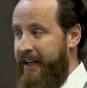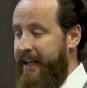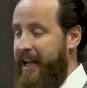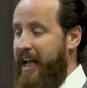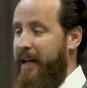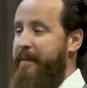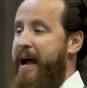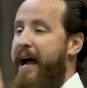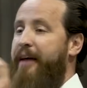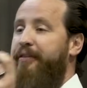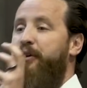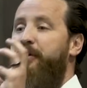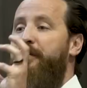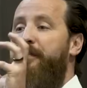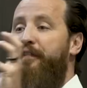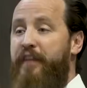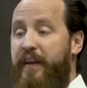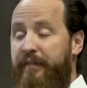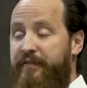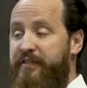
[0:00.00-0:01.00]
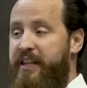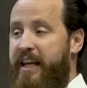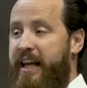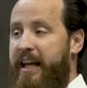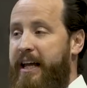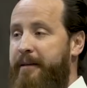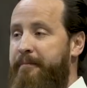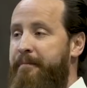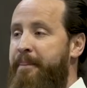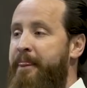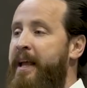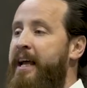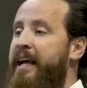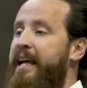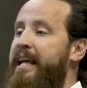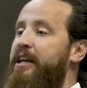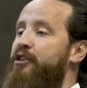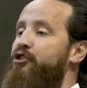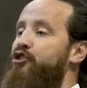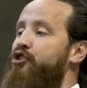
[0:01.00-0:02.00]
In Matthew 15,
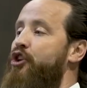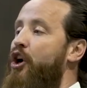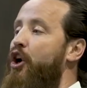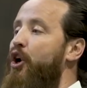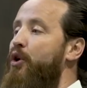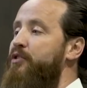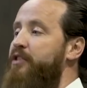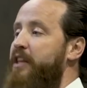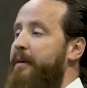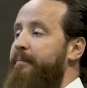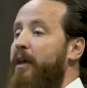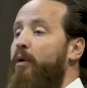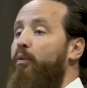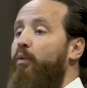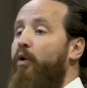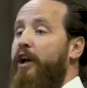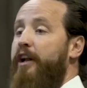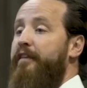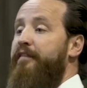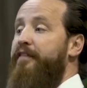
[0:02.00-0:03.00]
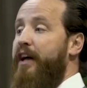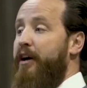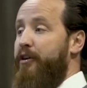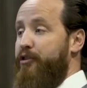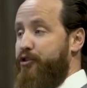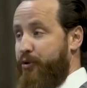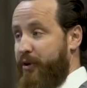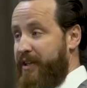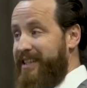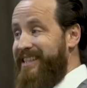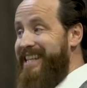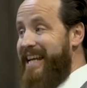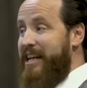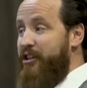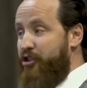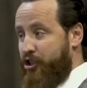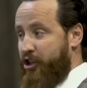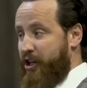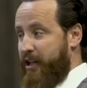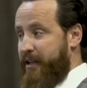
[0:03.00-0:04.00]
he shows them that one of their
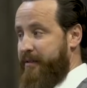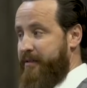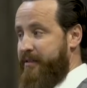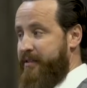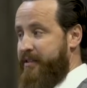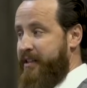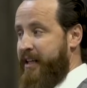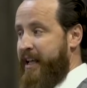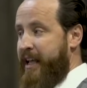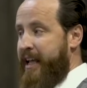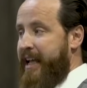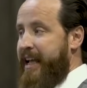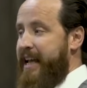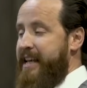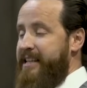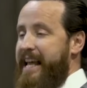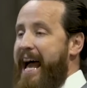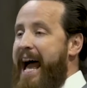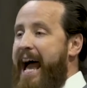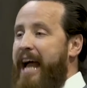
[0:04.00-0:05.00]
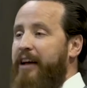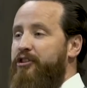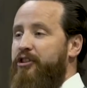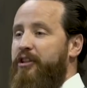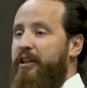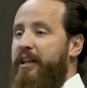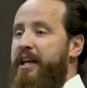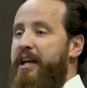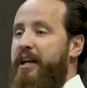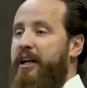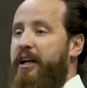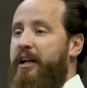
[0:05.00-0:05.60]
traditions is actually